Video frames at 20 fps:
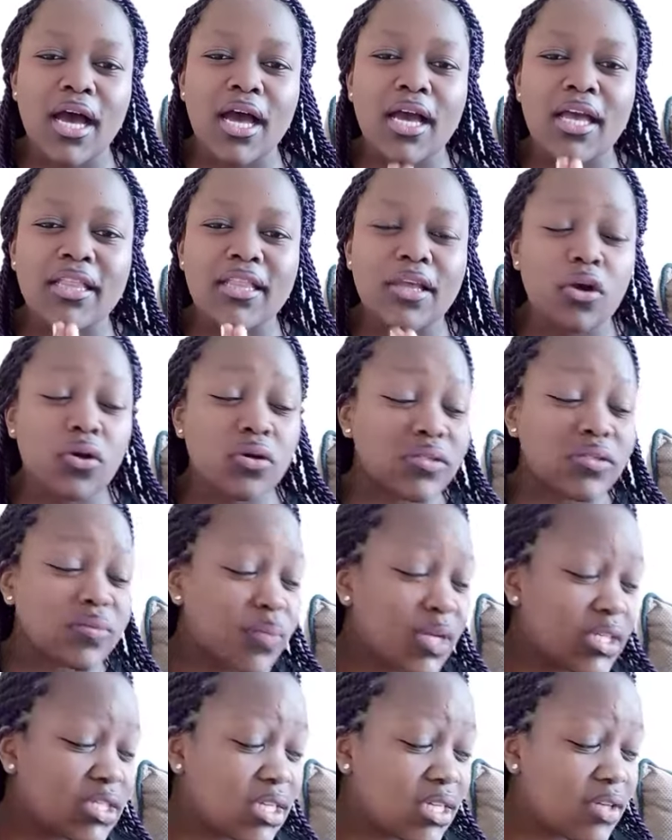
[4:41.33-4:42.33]
in the
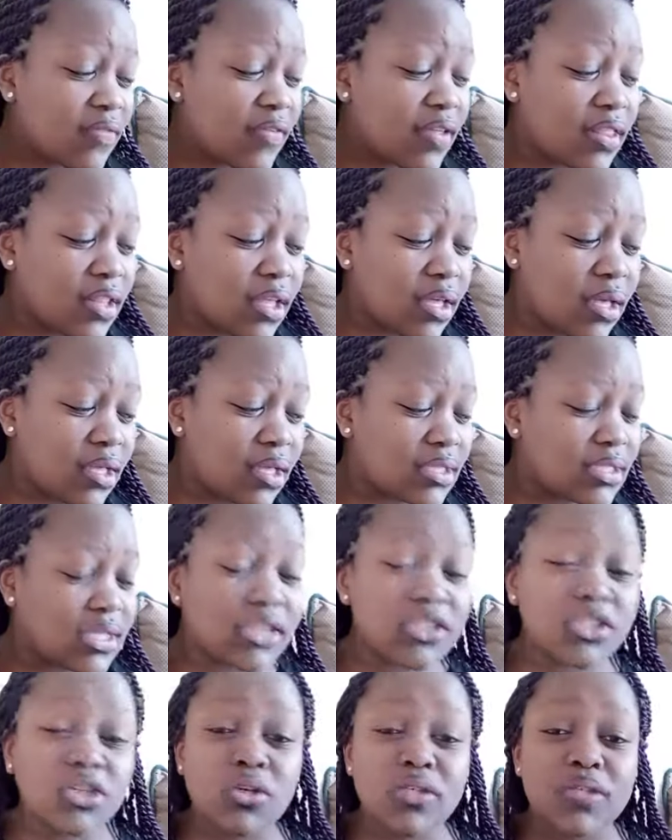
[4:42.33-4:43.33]
cosmetic, even the
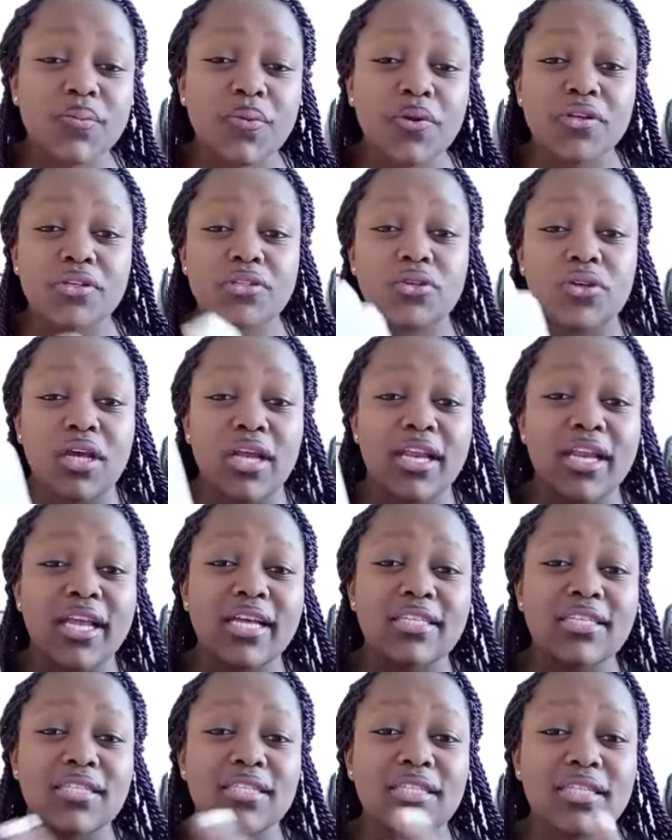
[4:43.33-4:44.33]
surgical spirit, you can
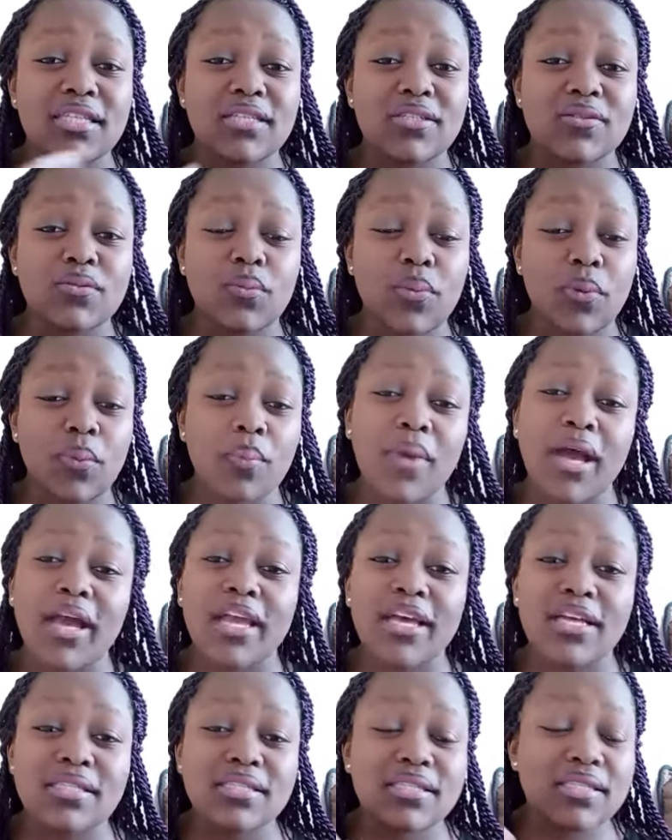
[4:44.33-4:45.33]
get it in the
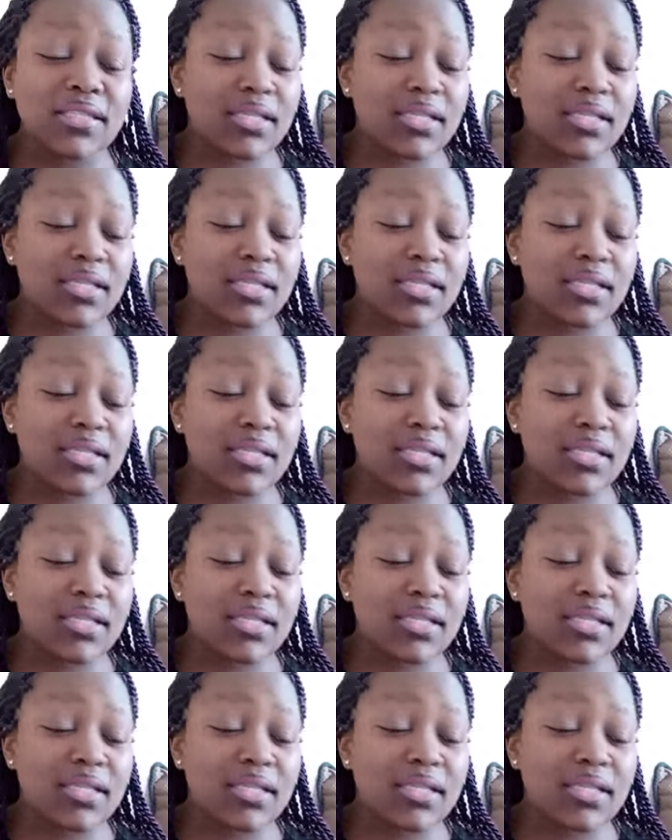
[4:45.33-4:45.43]
supermarkets,